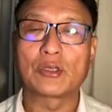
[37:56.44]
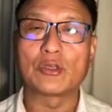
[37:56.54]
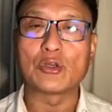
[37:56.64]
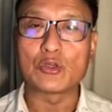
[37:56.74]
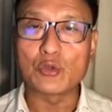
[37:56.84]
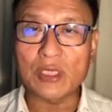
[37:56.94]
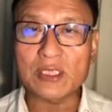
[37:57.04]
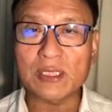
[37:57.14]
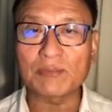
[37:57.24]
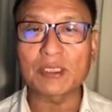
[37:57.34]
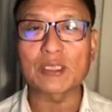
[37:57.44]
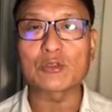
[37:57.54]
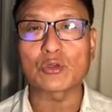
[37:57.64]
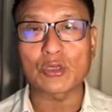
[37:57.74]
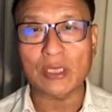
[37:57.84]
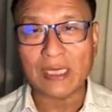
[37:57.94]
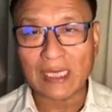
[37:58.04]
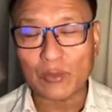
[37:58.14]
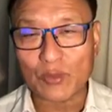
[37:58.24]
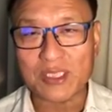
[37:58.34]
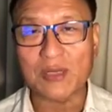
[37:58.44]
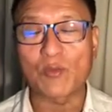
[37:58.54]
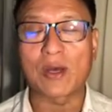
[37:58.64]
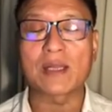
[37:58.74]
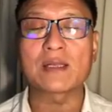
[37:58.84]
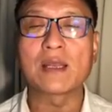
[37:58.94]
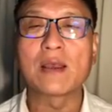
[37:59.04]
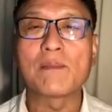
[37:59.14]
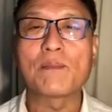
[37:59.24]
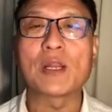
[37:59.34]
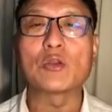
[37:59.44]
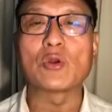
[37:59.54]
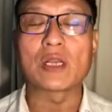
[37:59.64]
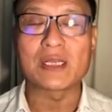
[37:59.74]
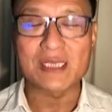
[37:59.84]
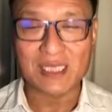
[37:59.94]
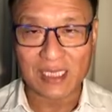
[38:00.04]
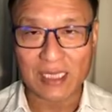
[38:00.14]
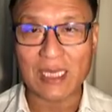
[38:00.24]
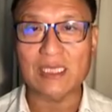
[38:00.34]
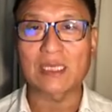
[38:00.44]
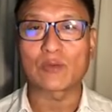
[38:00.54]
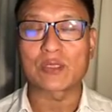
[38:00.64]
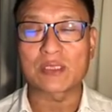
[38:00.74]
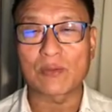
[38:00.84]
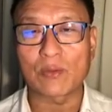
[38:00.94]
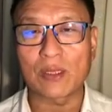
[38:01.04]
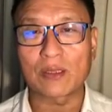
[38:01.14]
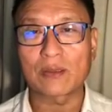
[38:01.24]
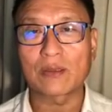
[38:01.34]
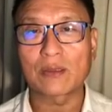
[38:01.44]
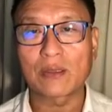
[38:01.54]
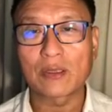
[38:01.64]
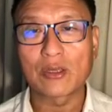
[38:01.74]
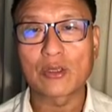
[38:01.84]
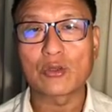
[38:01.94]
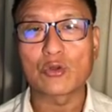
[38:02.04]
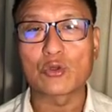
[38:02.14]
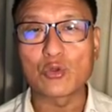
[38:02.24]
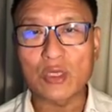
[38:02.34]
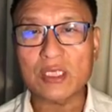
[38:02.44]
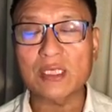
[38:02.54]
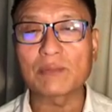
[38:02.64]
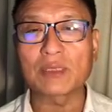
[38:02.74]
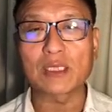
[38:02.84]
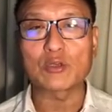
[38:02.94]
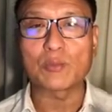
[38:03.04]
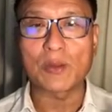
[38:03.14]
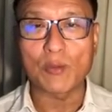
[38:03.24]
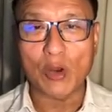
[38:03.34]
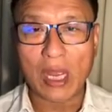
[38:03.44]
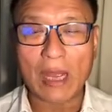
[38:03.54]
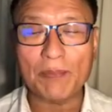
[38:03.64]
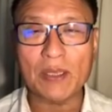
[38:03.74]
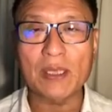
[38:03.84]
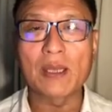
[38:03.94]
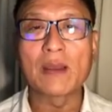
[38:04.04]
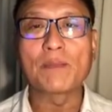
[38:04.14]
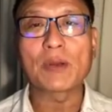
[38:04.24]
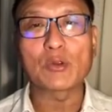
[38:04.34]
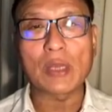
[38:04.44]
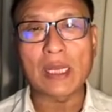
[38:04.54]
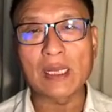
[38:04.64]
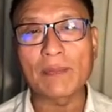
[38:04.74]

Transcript: You're doing something to connect with someone, but you are disconnecting with someone. You're doing something to be more happy, but you end